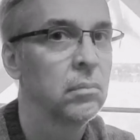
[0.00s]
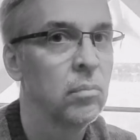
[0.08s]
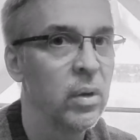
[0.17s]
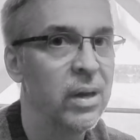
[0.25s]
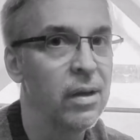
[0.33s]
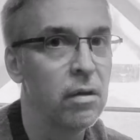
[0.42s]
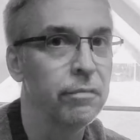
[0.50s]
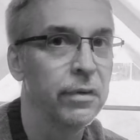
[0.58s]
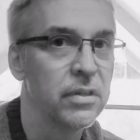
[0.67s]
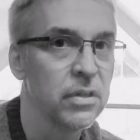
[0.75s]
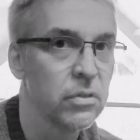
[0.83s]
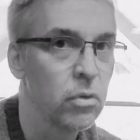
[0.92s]
when hell
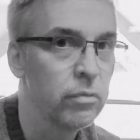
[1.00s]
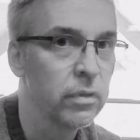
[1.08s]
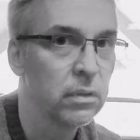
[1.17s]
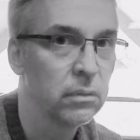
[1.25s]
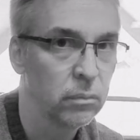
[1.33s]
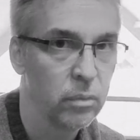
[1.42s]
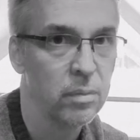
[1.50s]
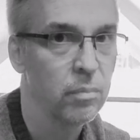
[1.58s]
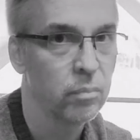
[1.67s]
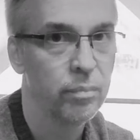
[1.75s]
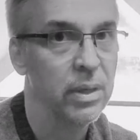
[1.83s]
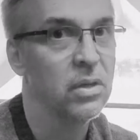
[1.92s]
freezes over,
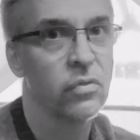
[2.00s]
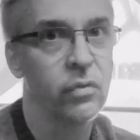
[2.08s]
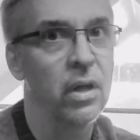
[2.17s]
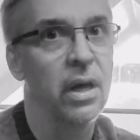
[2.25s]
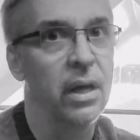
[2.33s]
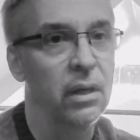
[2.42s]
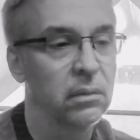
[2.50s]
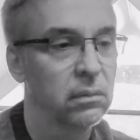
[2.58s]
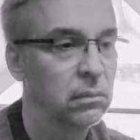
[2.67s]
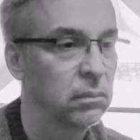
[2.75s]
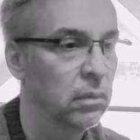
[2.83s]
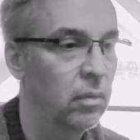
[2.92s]
when pigs fly,
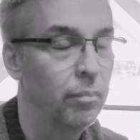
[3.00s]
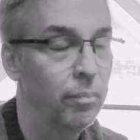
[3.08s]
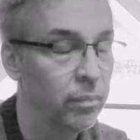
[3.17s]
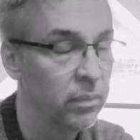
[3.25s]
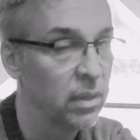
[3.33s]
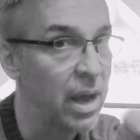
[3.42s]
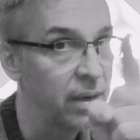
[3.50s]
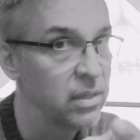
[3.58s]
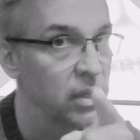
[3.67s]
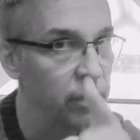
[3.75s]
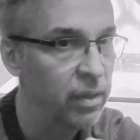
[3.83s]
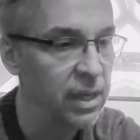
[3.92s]
not
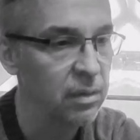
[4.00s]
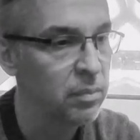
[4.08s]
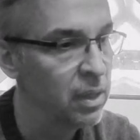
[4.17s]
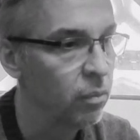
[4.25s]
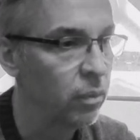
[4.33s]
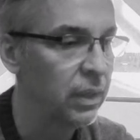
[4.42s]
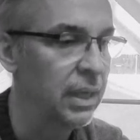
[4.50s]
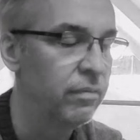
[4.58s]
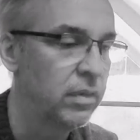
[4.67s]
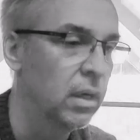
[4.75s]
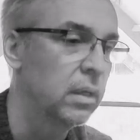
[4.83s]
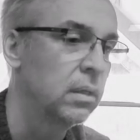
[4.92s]
until they admit what they've
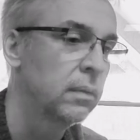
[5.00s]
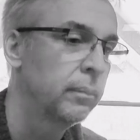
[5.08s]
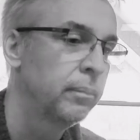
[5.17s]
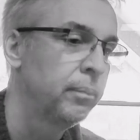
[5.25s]
done.